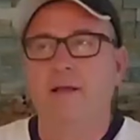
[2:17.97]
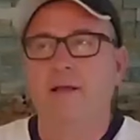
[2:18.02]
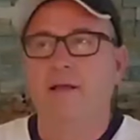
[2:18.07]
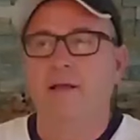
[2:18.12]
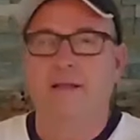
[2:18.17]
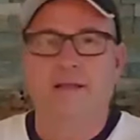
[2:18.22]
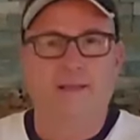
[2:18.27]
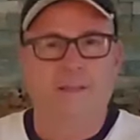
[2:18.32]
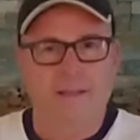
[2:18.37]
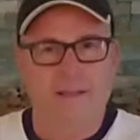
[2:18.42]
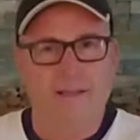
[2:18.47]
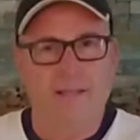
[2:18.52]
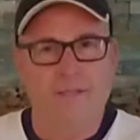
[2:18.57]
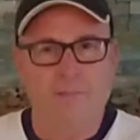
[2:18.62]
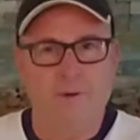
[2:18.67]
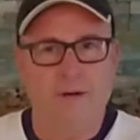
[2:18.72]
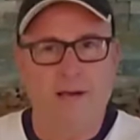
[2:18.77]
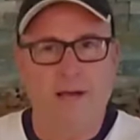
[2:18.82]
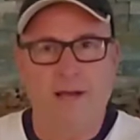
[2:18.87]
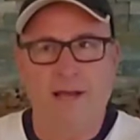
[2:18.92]
And I think that's
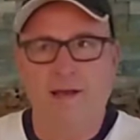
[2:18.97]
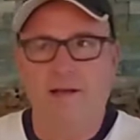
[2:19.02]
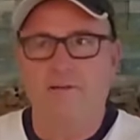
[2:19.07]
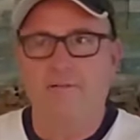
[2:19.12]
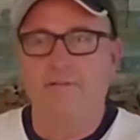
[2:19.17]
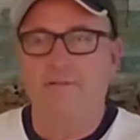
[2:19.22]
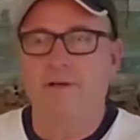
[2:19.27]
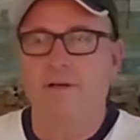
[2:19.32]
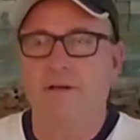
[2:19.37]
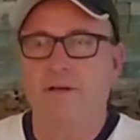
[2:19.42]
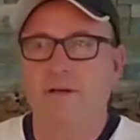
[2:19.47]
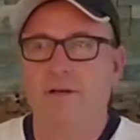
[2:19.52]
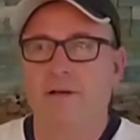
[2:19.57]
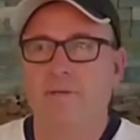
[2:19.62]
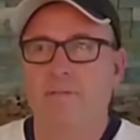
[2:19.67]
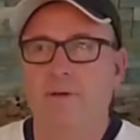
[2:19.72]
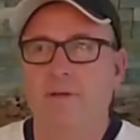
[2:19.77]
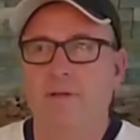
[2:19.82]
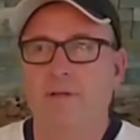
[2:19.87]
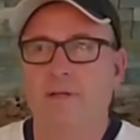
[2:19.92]
what I have.
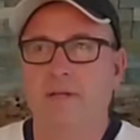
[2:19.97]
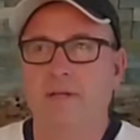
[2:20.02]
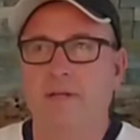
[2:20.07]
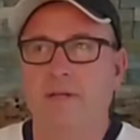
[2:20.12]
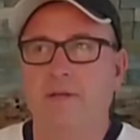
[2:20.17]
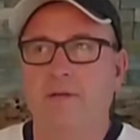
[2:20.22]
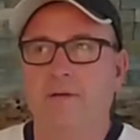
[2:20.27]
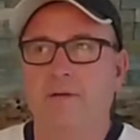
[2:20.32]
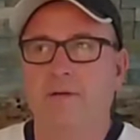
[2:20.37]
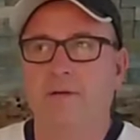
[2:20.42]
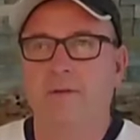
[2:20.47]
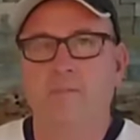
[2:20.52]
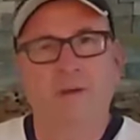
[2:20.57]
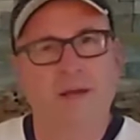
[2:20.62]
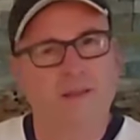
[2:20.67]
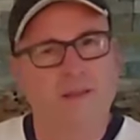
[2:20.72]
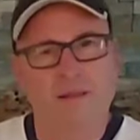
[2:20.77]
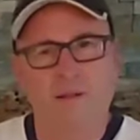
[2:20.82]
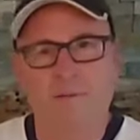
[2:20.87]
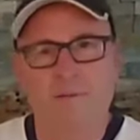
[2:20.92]
Um, and then you can,
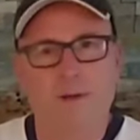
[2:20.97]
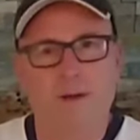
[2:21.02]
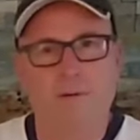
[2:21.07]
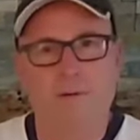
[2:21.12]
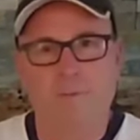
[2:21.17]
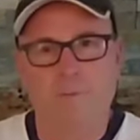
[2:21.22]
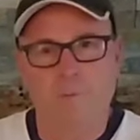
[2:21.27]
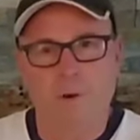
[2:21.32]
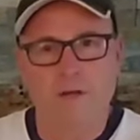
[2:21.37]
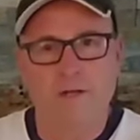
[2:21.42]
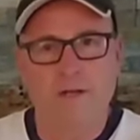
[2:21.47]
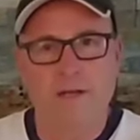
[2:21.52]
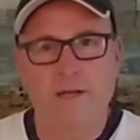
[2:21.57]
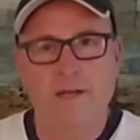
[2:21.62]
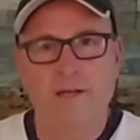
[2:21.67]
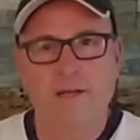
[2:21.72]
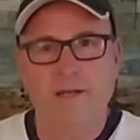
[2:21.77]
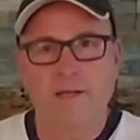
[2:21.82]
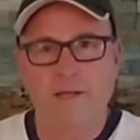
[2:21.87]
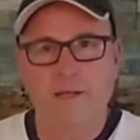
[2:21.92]
I think you can buy it with one
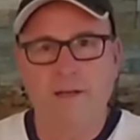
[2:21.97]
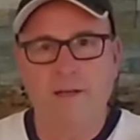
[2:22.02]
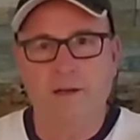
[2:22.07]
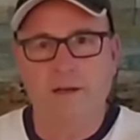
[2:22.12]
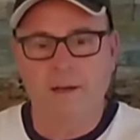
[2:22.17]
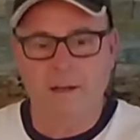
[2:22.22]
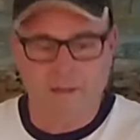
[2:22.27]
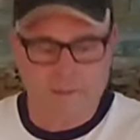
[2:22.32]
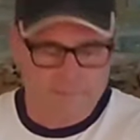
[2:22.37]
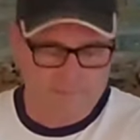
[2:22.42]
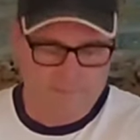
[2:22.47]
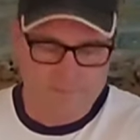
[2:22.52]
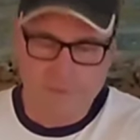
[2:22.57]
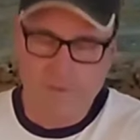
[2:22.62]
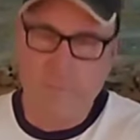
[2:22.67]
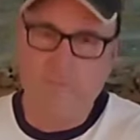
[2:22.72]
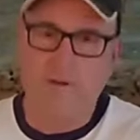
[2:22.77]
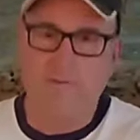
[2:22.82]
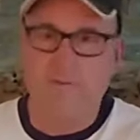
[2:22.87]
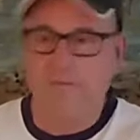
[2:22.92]
gun. Um,
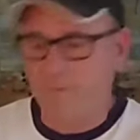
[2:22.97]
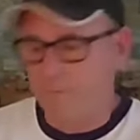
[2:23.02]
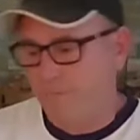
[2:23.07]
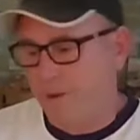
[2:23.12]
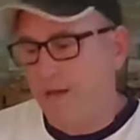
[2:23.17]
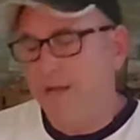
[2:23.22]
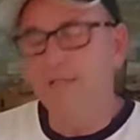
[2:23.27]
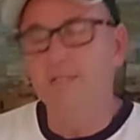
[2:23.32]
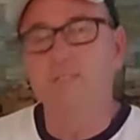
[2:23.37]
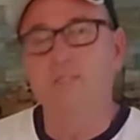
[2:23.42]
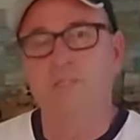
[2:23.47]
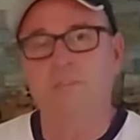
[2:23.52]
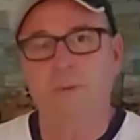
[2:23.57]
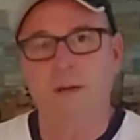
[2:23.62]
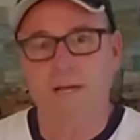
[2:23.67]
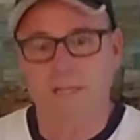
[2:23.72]
but if you buy it just by